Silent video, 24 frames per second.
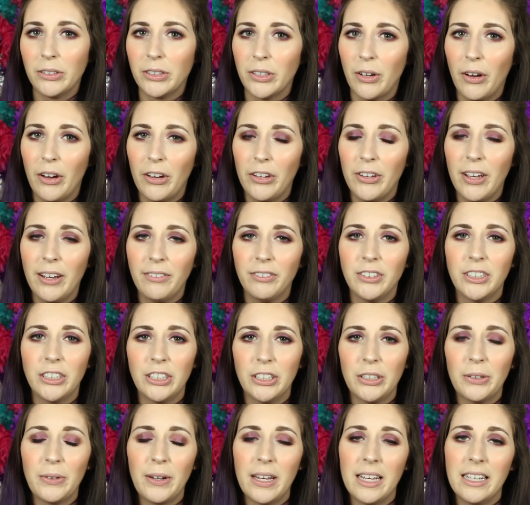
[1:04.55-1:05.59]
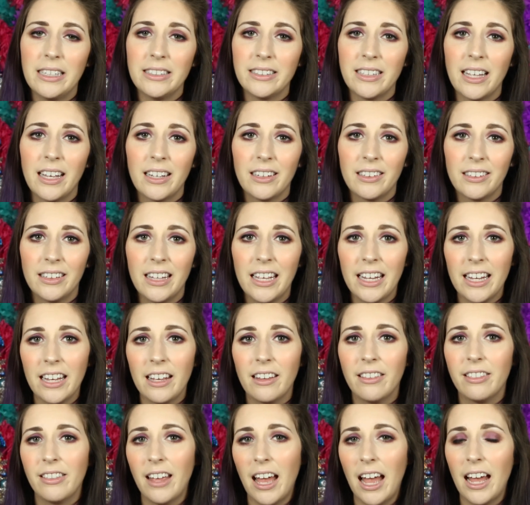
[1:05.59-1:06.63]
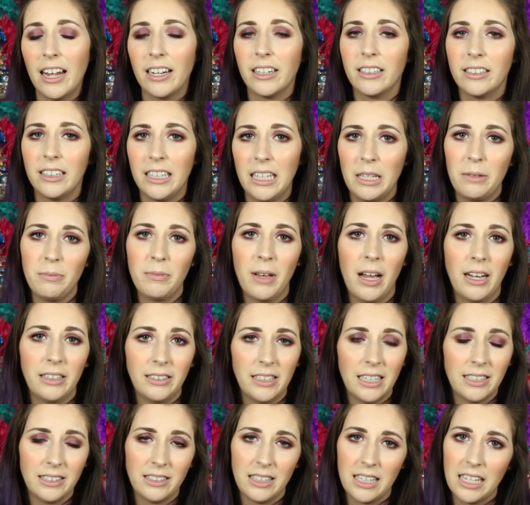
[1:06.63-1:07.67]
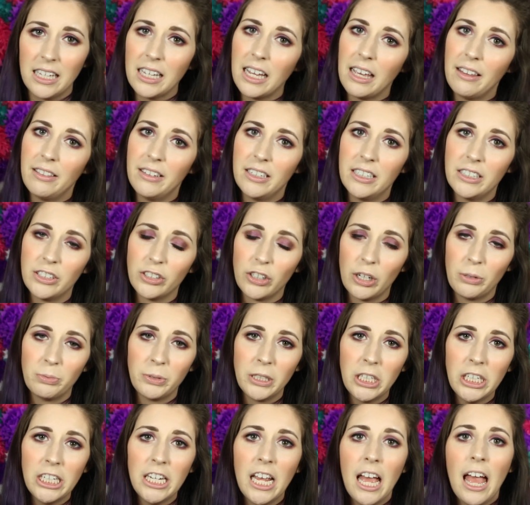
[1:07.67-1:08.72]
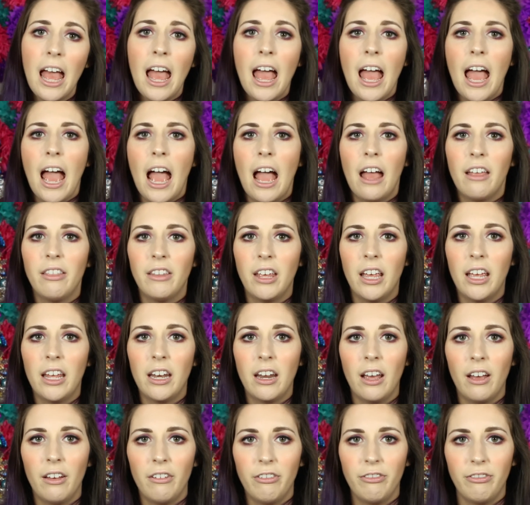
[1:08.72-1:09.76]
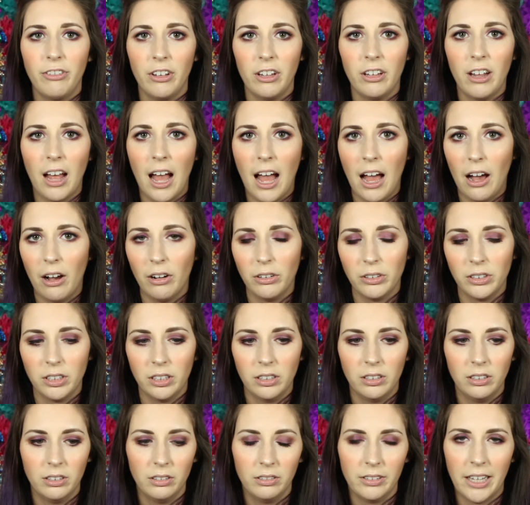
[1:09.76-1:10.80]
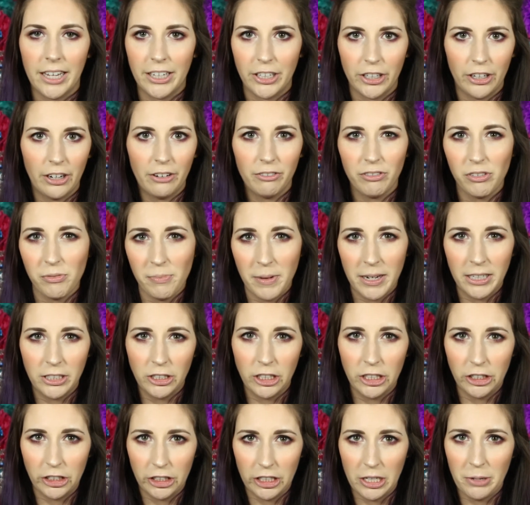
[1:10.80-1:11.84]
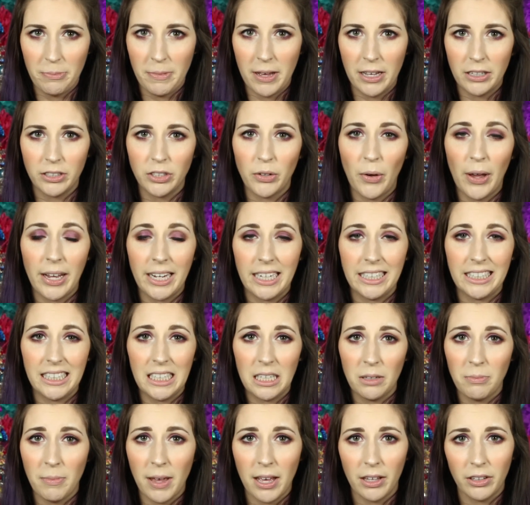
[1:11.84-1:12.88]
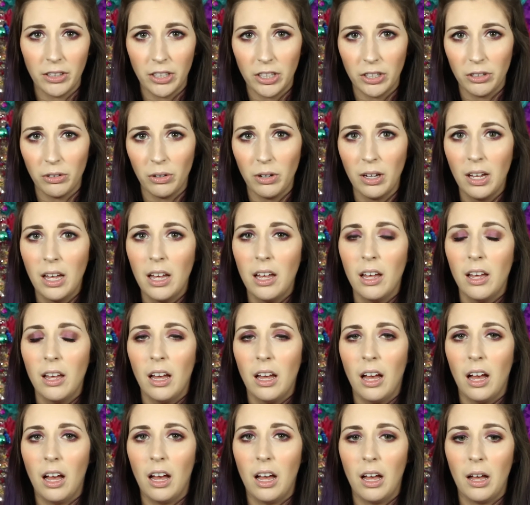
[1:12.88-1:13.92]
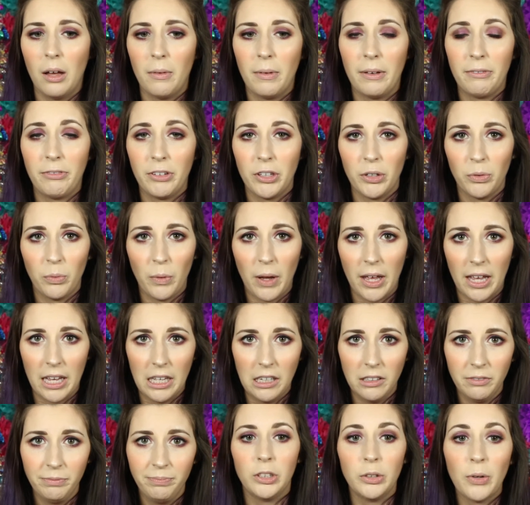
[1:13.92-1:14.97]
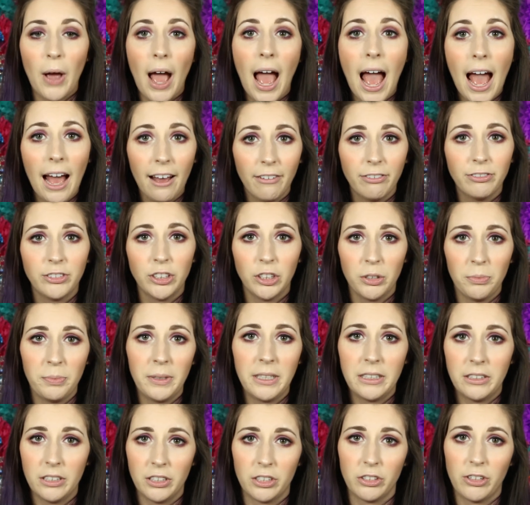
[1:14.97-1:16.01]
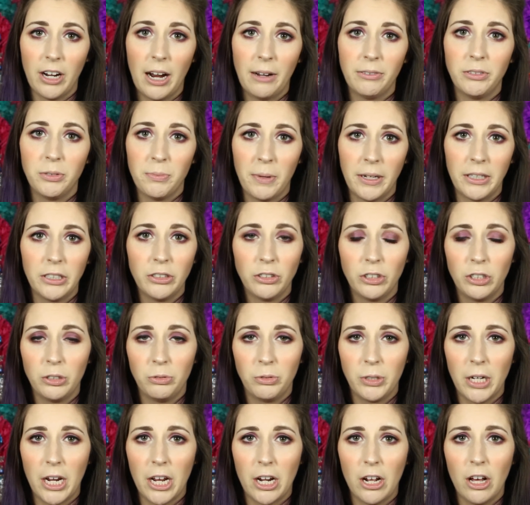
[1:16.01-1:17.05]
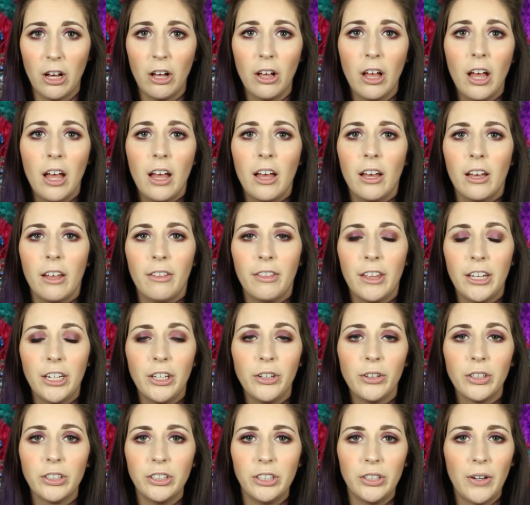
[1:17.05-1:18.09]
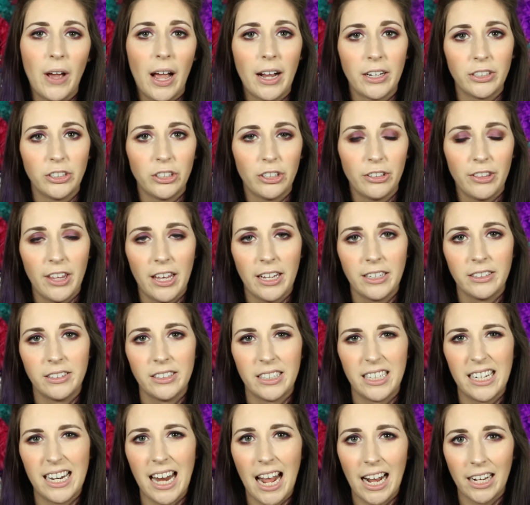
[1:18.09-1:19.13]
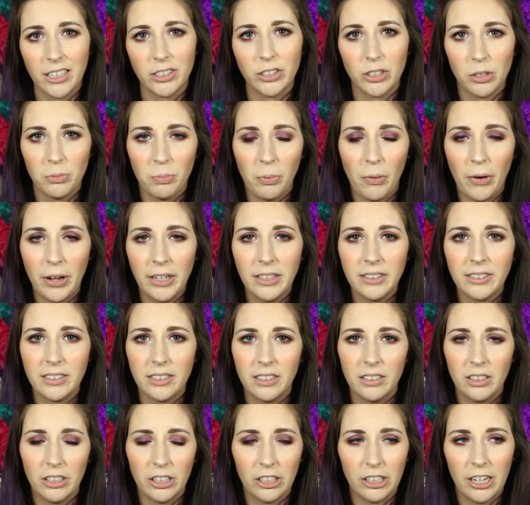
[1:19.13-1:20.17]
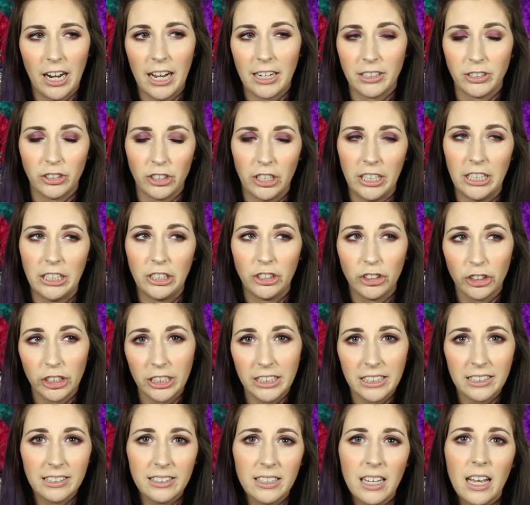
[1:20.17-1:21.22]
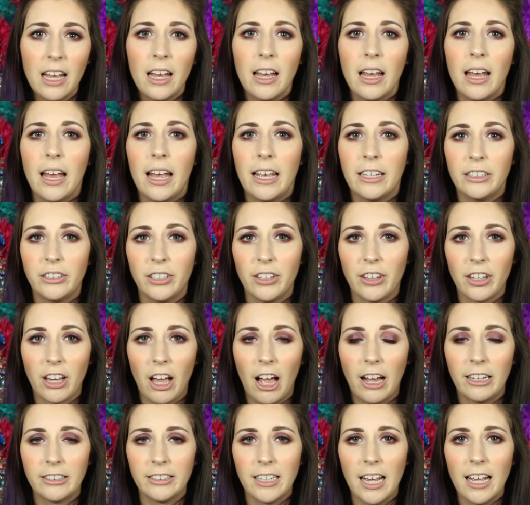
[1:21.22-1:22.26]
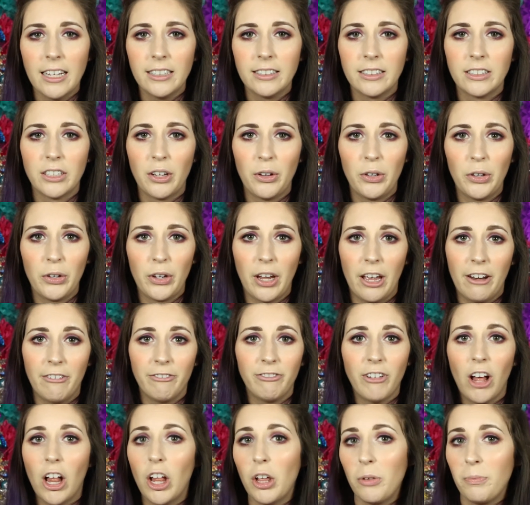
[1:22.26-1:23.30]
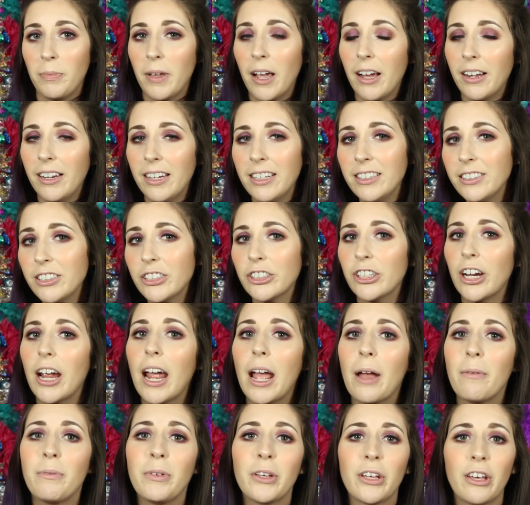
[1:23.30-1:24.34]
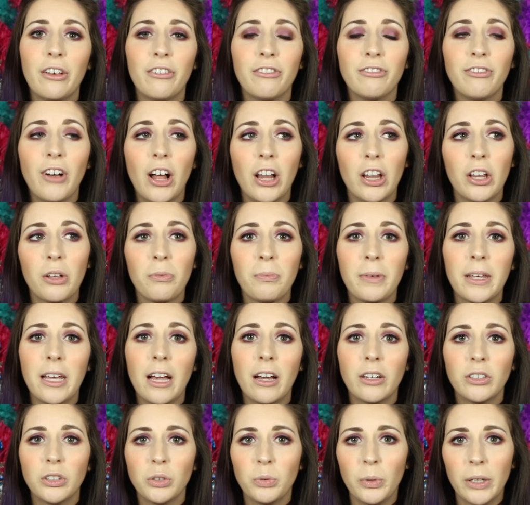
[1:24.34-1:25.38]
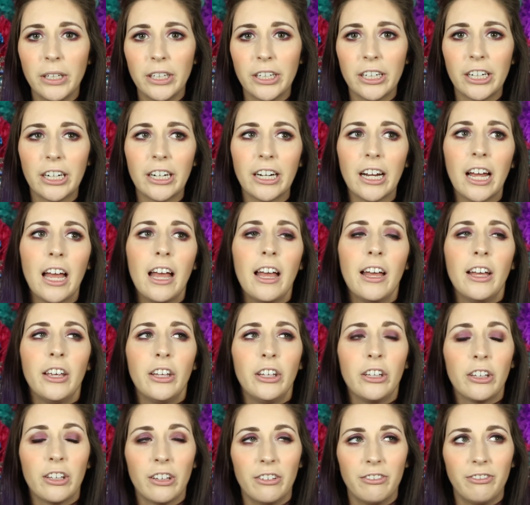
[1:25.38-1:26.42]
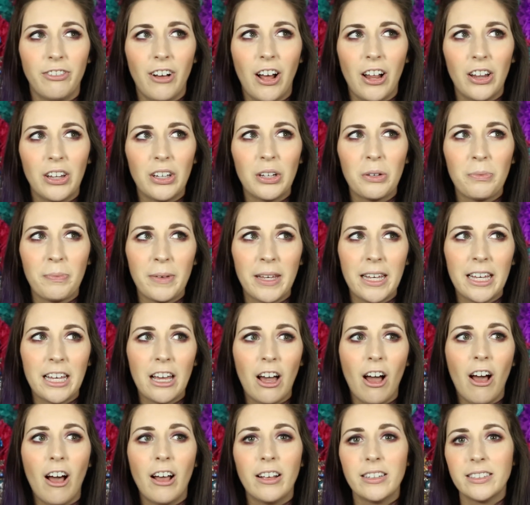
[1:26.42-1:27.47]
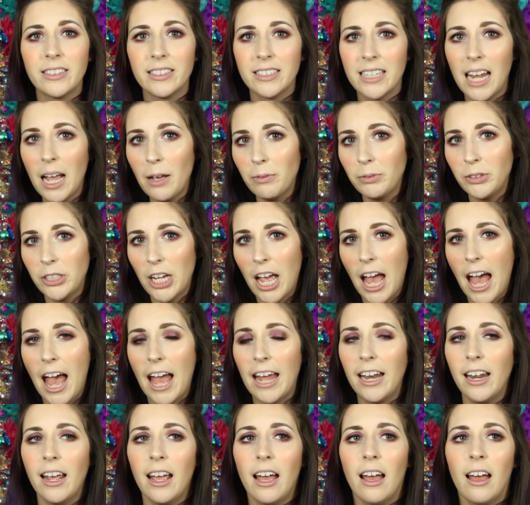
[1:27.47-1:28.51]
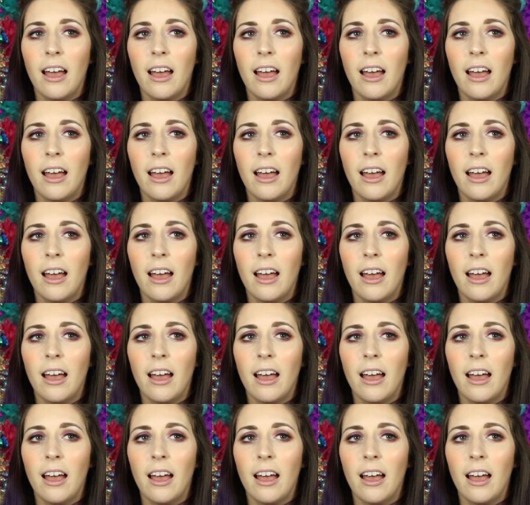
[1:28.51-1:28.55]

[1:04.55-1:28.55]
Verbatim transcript: So all you have to do is click that Gleam contest link in the description and then fill out like your information, your email, so I can email you um, if you win. You have to be subscribed to my YouTube channel, and then you can do extra things to get extra points or extra entries into the contest. So you can follow me on Instagram, you can follow me on Twitter, you can follow me on Snapchat.